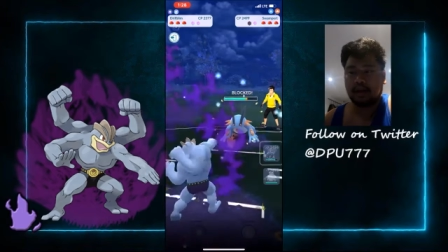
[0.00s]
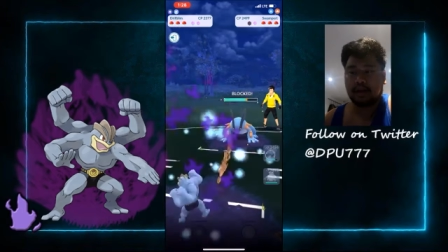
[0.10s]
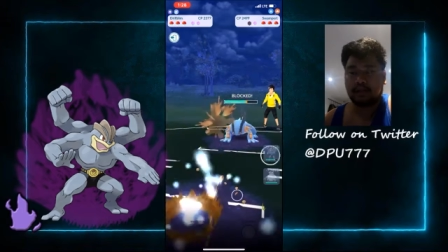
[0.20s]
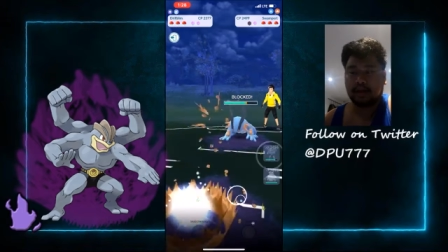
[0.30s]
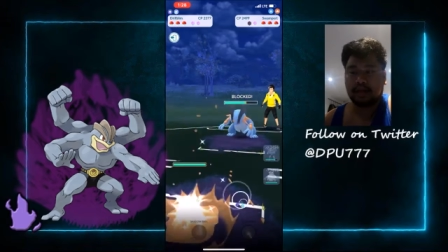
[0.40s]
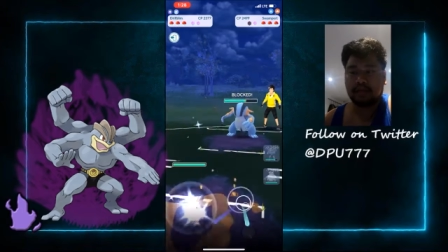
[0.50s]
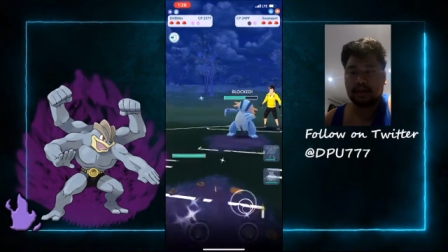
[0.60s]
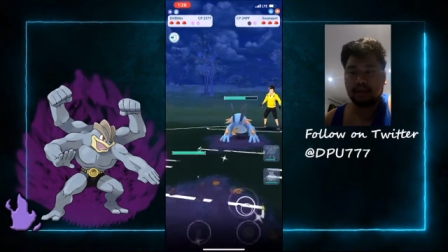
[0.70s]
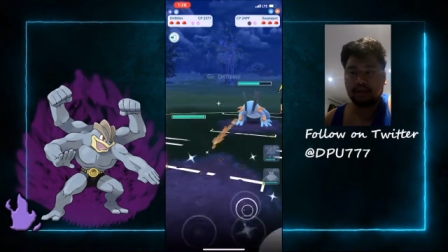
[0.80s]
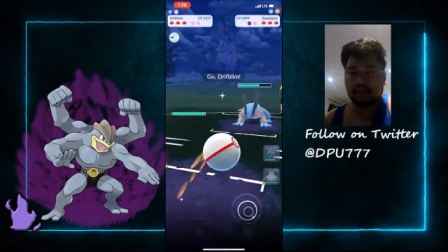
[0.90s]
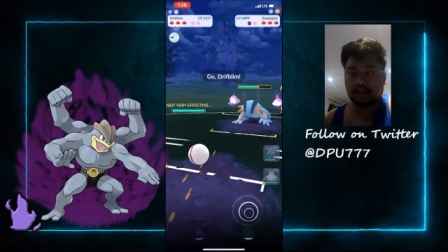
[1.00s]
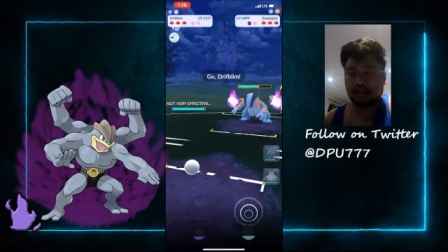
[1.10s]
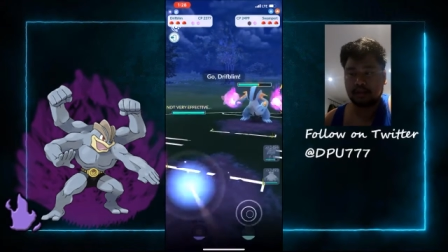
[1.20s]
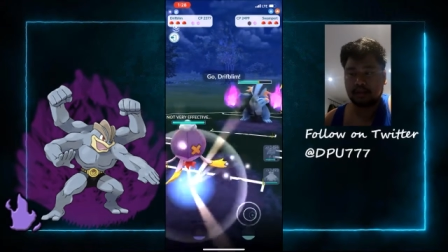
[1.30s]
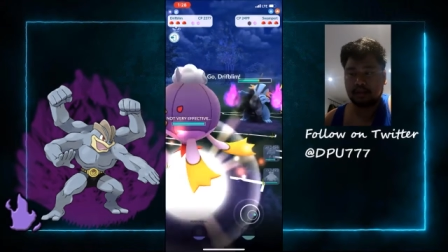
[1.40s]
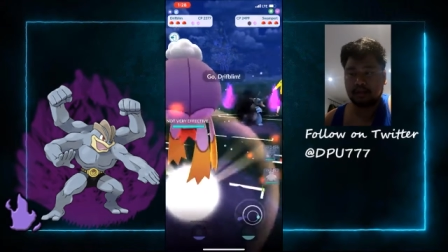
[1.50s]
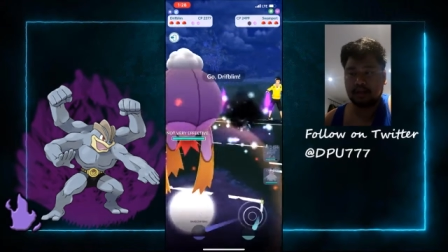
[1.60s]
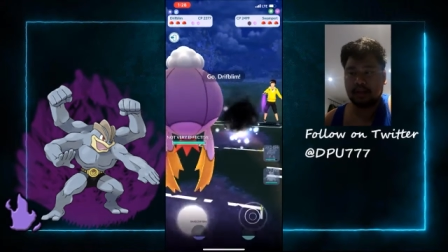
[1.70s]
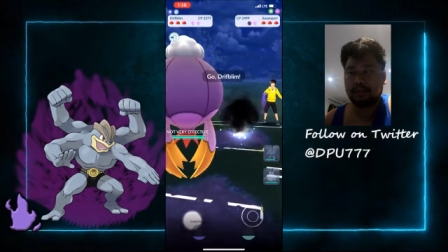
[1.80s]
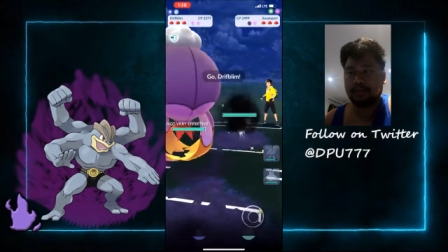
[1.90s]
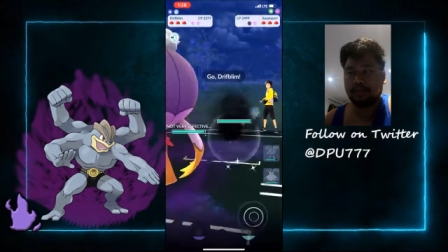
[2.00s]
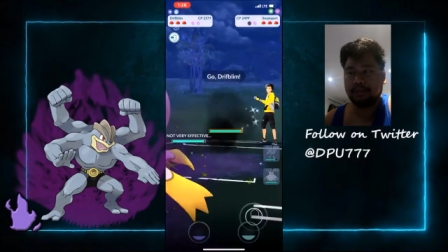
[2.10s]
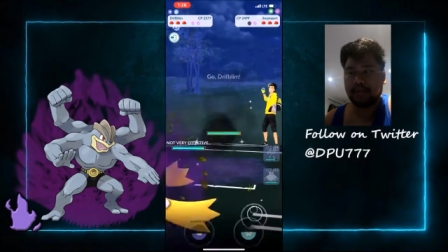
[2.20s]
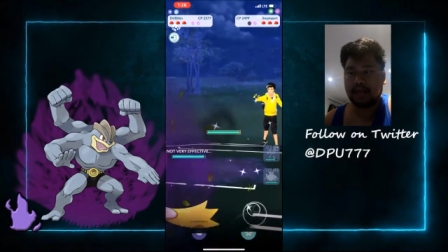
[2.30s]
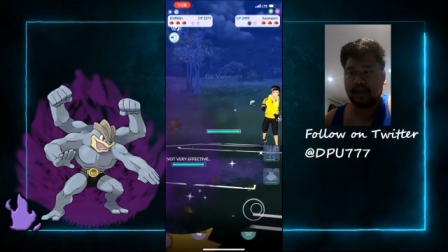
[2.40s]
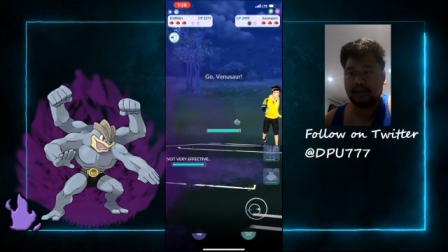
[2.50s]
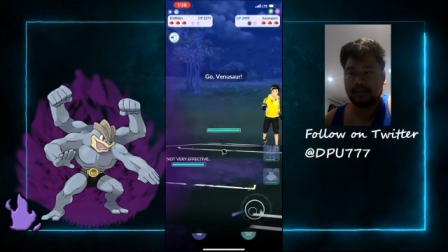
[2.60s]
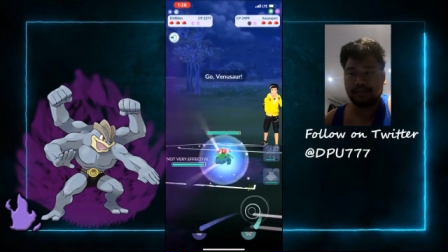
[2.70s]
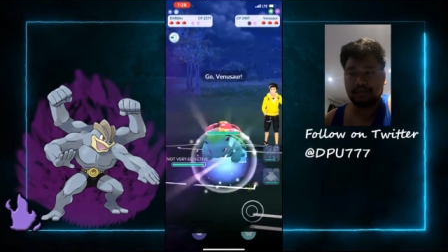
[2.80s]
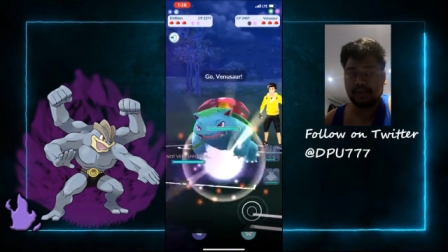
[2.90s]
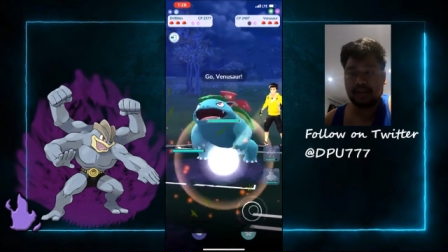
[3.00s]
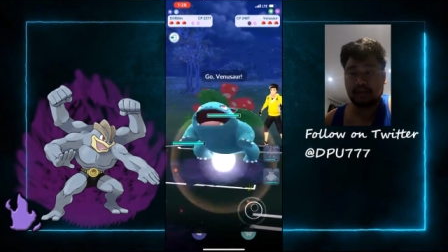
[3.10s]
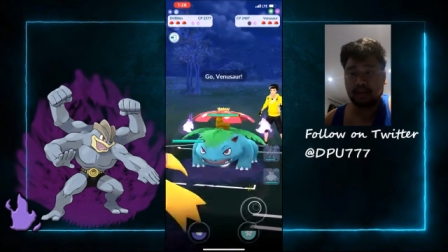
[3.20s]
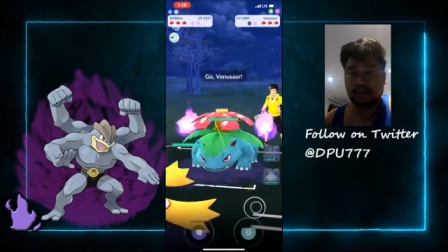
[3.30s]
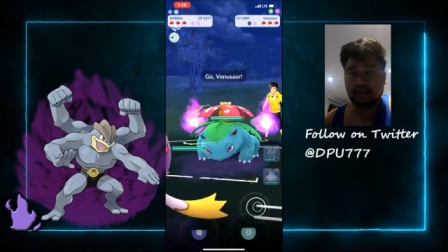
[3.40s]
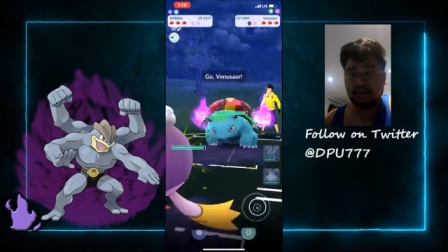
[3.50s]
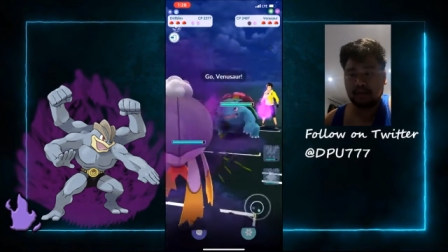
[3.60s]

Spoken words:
Like if they don't shield, for example, then I win.